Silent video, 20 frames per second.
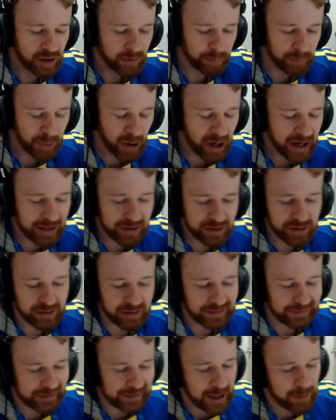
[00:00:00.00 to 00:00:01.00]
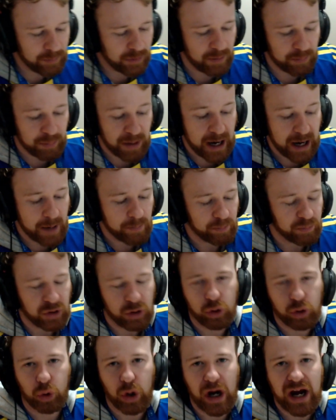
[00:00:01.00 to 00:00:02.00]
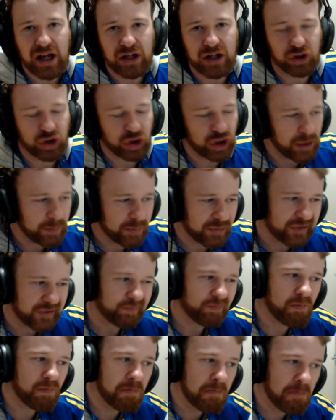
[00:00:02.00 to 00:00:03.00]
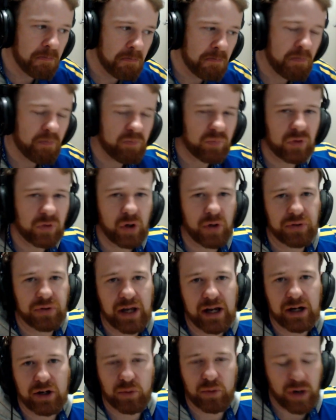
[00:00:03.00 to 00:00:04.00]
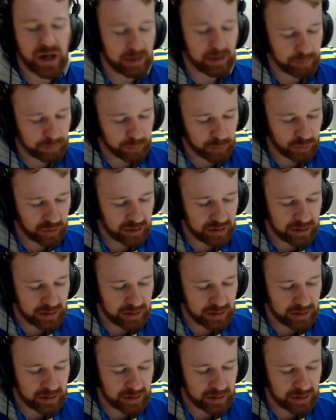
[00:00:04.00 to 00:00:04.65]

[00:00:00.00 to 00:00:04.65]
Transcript: Buy it. Lamb kebab, great. Chips, not that great. Pretty